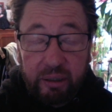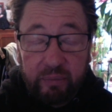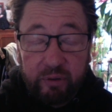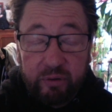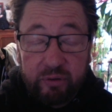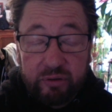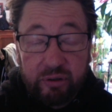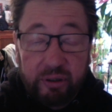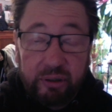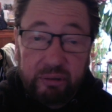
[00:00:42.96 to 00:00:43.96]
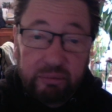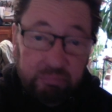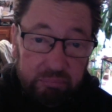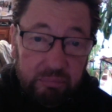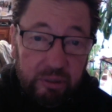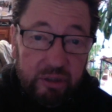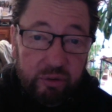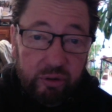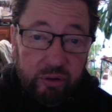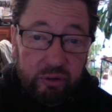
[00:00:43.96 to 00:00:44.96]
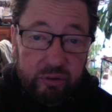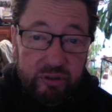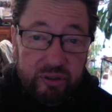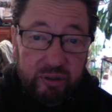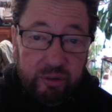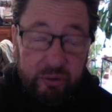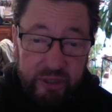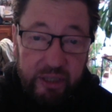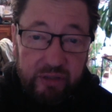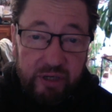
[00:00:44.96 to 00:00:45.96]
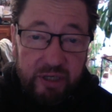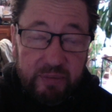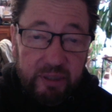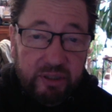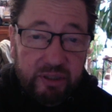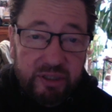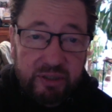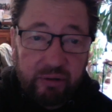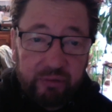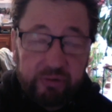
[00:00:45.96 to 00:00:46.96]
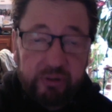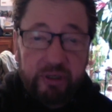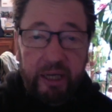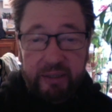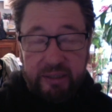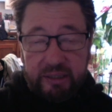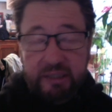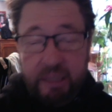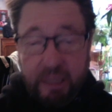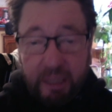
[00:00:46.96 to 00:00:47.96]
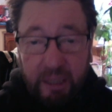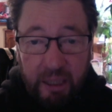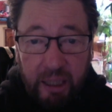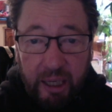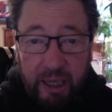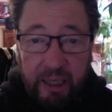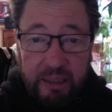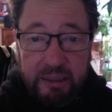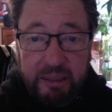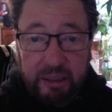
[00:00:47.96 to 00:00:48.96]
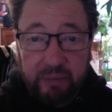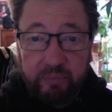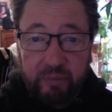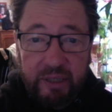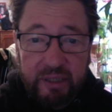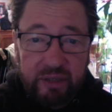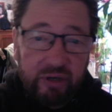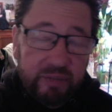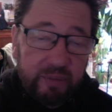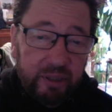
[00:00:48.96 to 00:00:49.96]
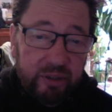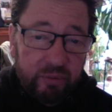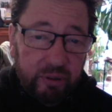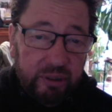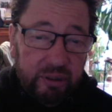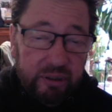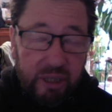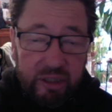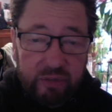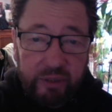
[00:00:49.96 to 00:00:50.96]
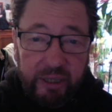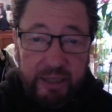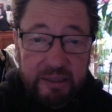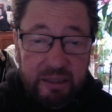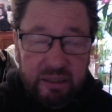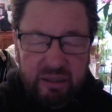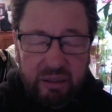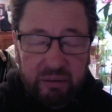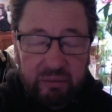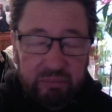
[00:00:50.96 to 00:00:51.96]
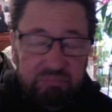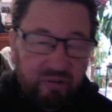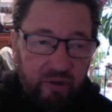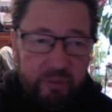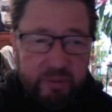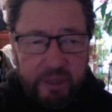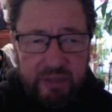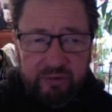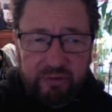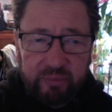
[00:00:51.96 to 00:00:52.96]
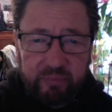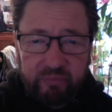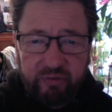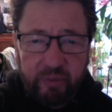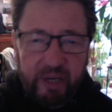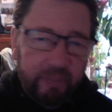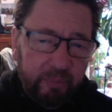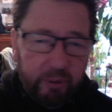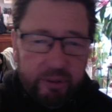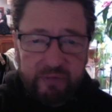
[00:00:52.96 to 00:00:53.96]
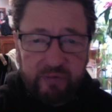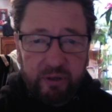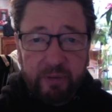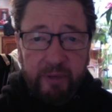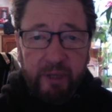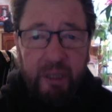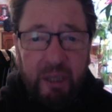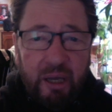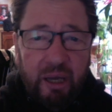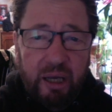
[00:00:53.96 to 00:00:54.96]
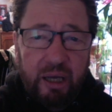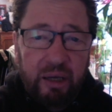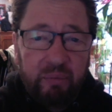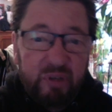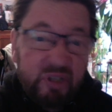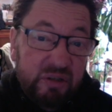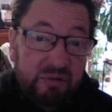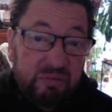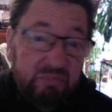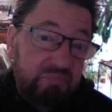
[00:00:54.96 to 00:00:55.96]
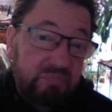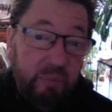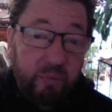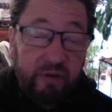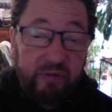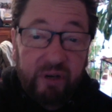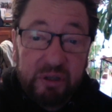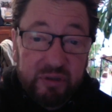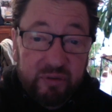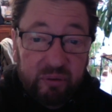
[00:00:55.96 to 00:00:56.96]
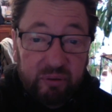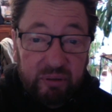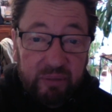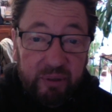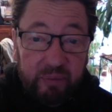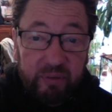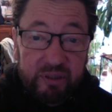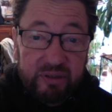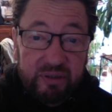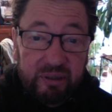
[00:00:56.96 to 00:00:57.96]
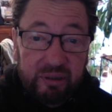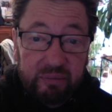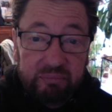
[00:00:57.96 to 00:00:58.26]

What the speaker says: who's got a daughter who's also had a transplant, so she's gone through dialysis and has had a transplant as well in 2018. So I've got perspectives from a couple of points of view, which people might find useful. Other people might just think I'm